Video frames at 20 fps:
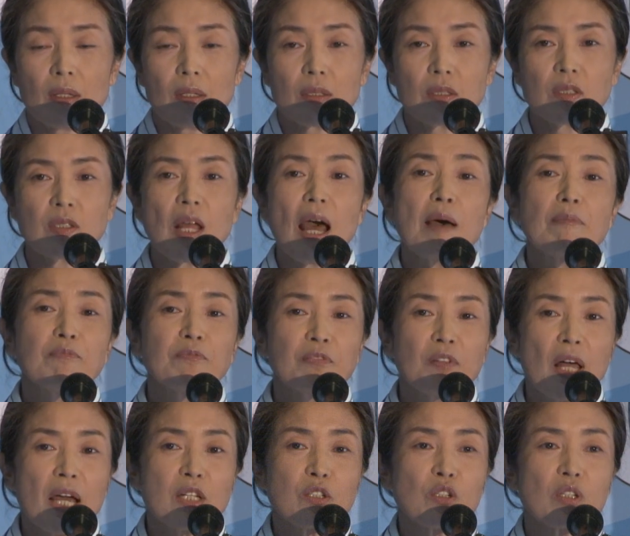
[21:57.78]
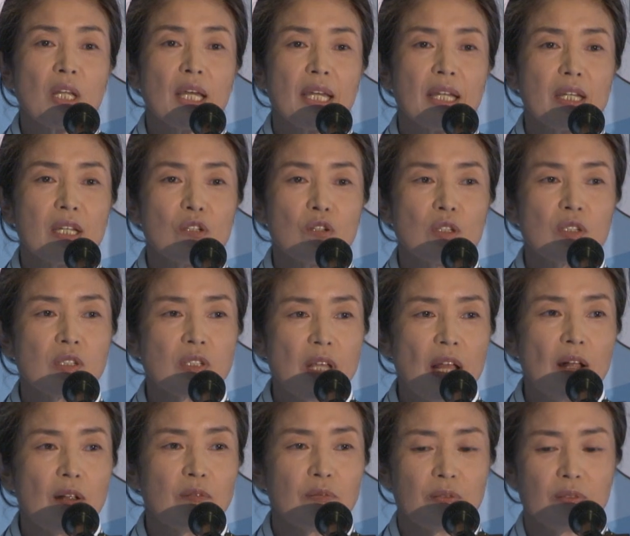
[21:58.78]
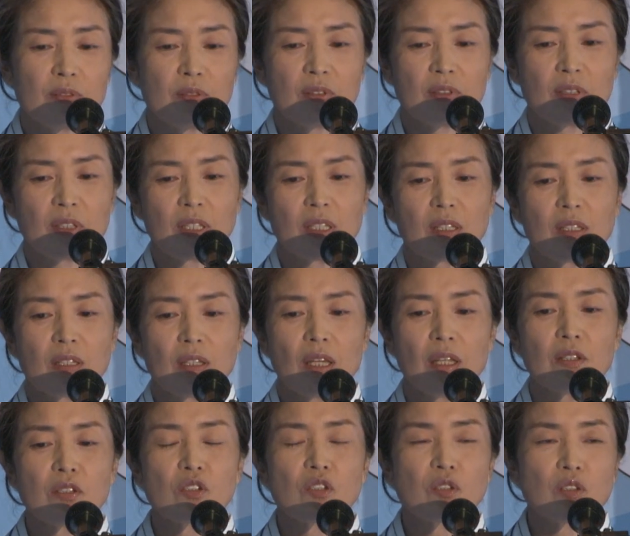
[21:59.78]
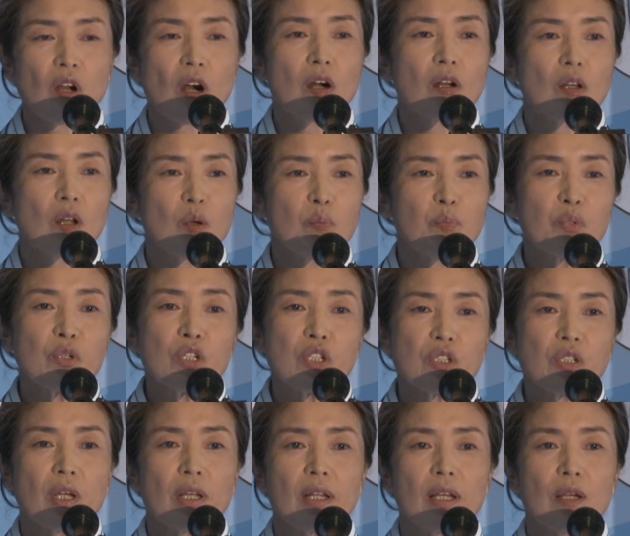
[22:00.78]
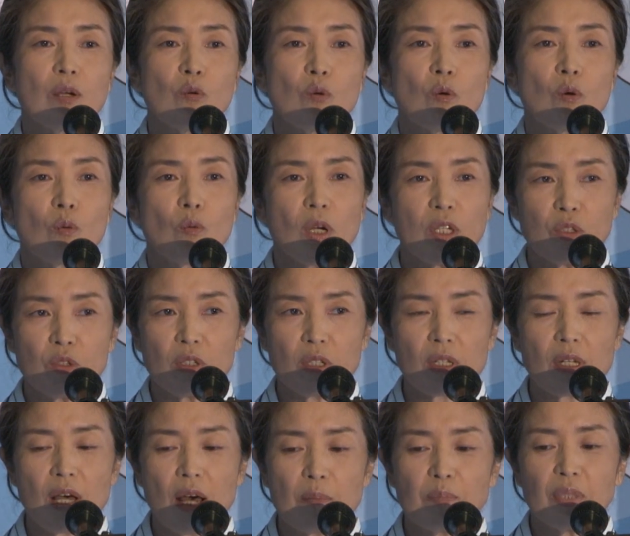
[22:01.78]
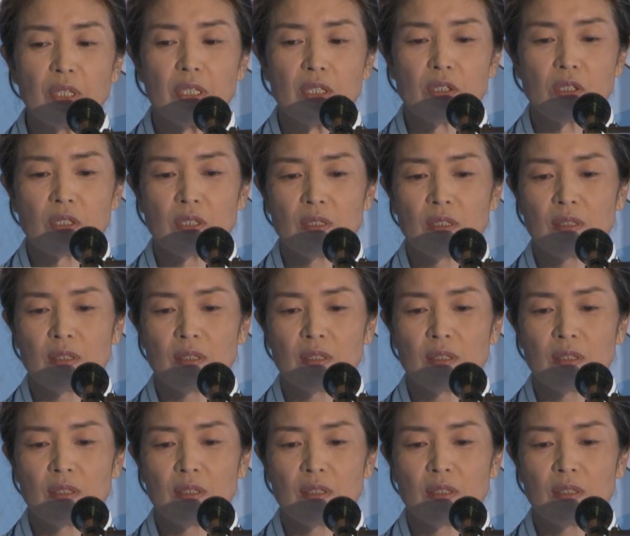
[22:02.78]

Stop flagellating yourself and start appreciating what you accomplished.